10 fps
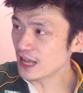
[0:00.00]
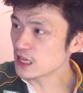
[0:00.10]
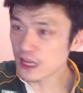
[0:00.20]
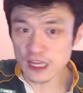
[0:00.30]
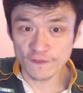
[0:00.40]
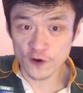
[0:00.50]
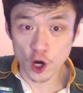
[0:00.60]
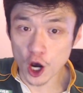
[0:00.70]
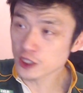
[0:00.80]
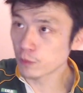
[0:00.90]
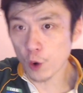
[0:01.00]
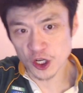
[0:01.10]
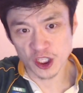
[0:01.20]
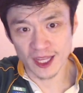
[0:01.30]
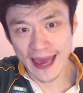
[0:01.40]
then they forgot to
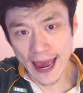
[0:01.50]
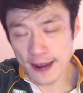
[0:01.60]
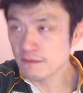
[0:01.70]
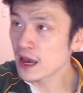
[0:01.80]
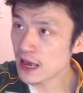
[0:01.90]
watch the game